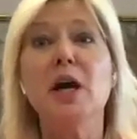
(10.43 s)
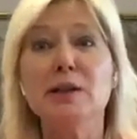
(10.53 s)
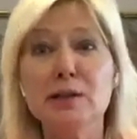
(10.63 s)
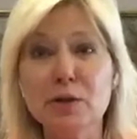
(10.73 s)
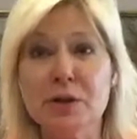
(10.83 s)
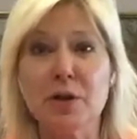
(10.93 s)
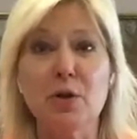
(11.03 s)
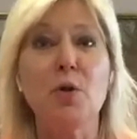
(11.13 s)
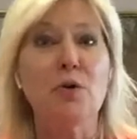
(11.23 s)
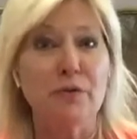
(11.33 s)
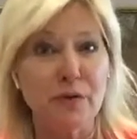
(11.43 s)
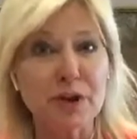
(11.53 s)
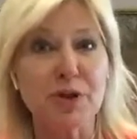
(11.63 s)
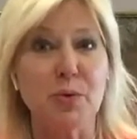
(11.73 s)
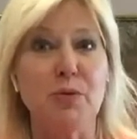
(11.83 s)
Luso
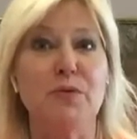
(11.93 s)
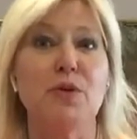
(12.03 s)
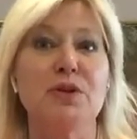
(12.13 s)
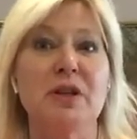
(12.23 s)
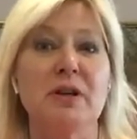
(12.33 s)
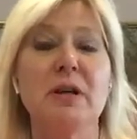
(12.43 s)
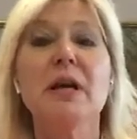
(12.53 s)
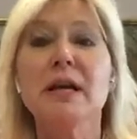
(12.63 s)
Virtual Volta